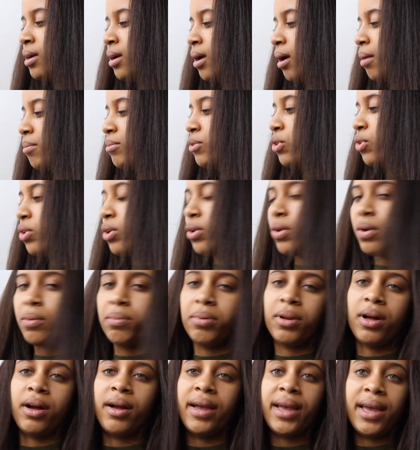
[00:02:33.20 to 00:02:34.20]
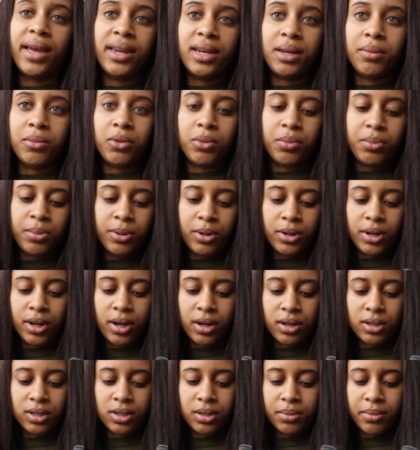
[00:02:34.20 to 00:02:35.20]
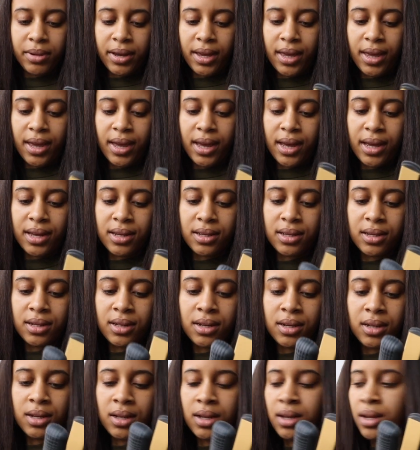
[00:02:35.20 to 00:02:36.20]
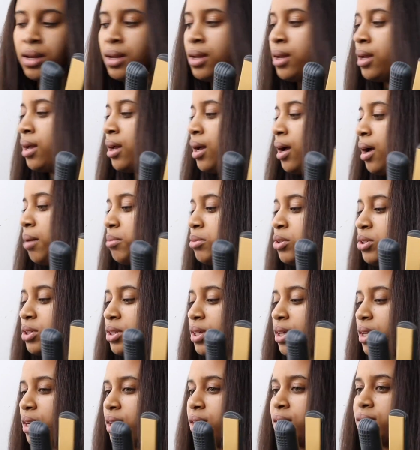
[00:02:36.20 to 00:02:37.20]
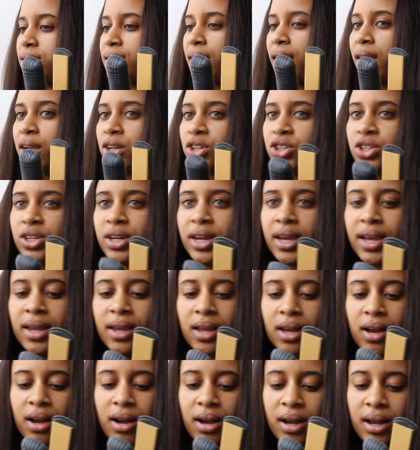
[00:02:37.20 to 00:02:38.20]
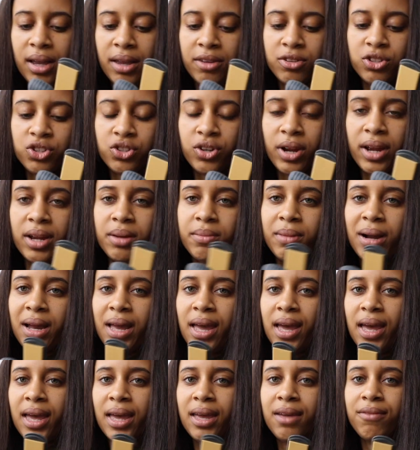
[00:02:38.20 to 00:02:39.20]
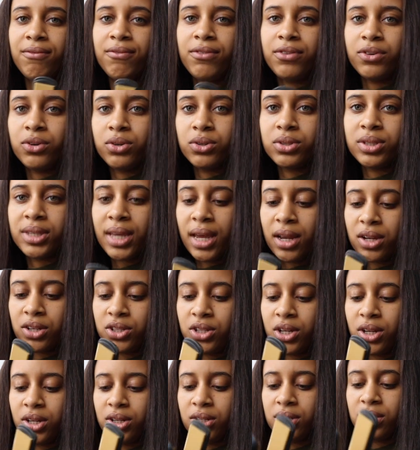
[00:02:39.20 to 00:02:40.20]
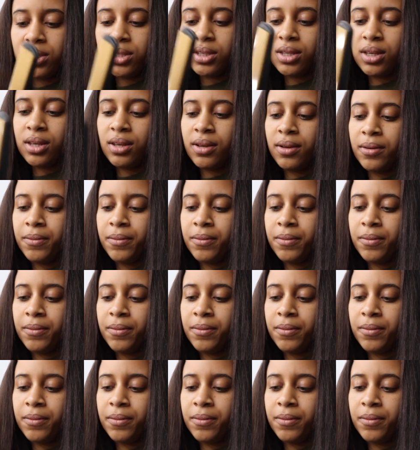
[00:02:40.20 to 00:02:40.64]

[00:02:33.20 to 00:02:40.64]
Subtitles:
I'm not going to apply any more products to my hair. I'm just going to section it. I straighten my hair in four sections.